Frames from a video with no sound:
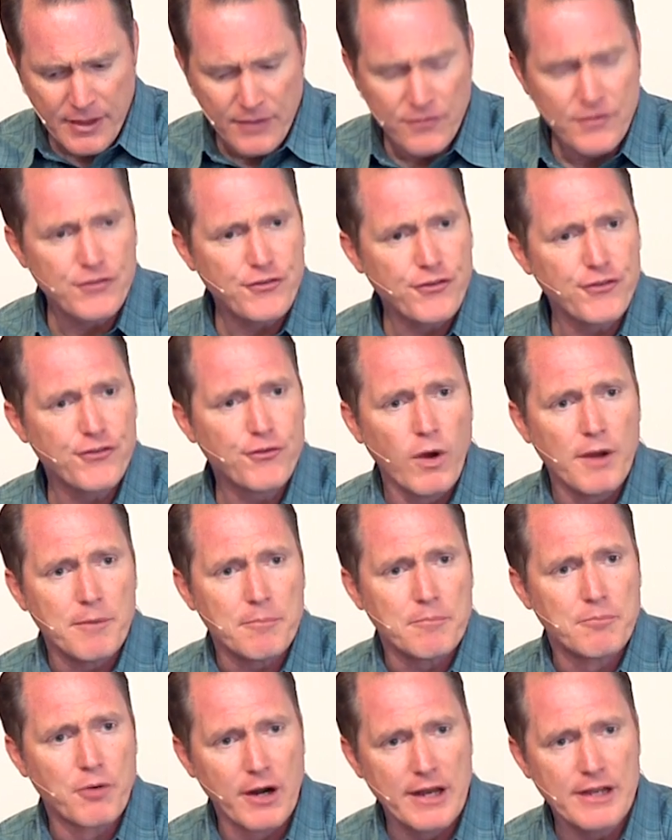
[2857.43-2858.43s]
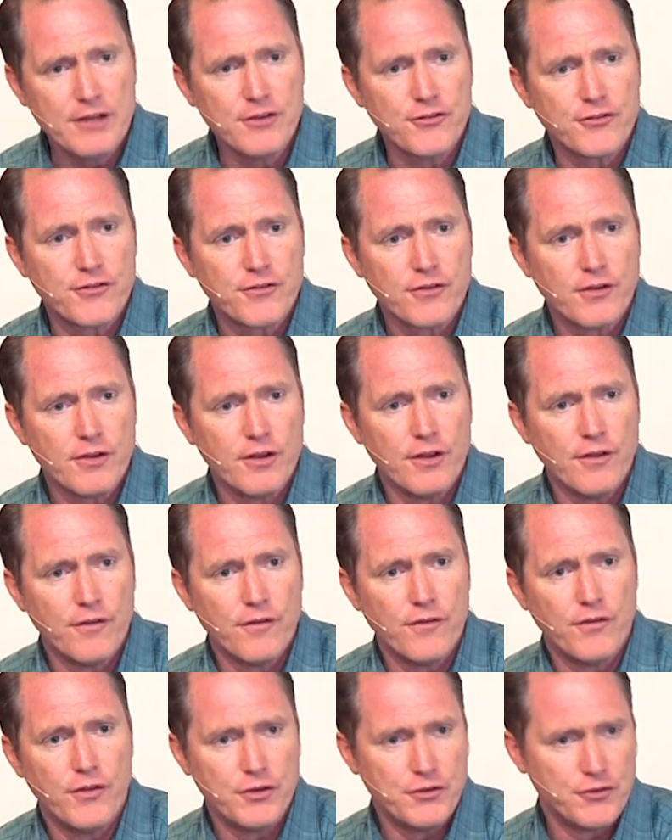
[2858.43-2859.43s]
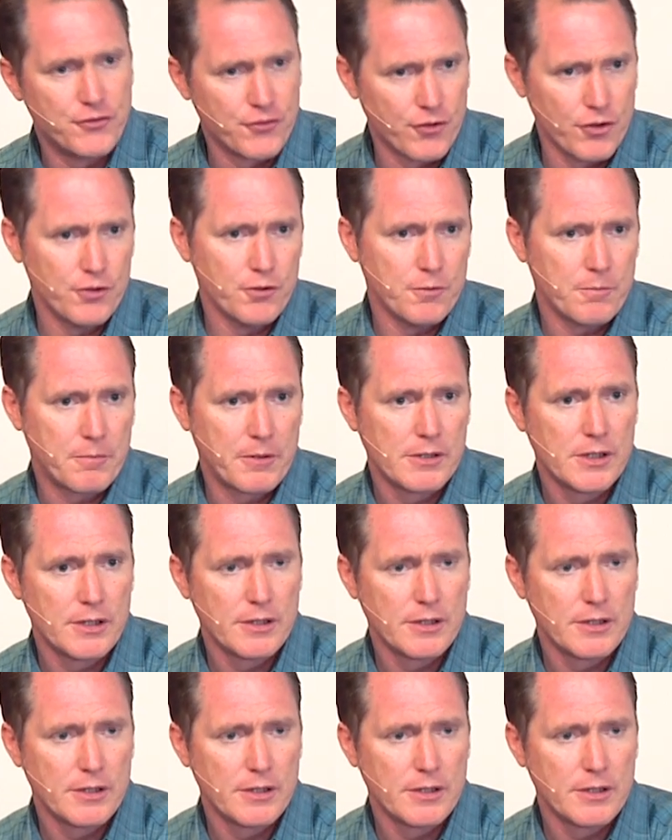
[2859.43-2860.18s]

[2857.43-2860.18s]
this is what brings the droop.